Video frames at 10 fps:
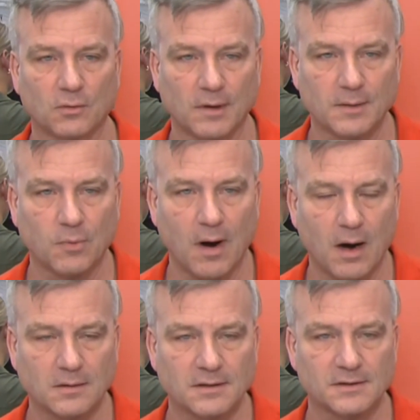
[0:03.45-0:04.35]

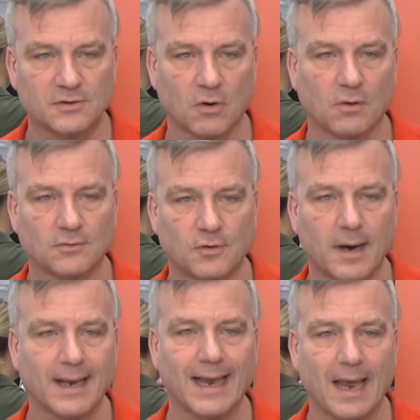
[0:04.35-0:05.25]
Greenbrier to start
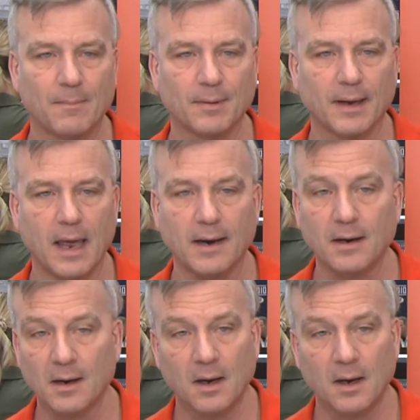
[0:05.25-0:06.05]
training camp again.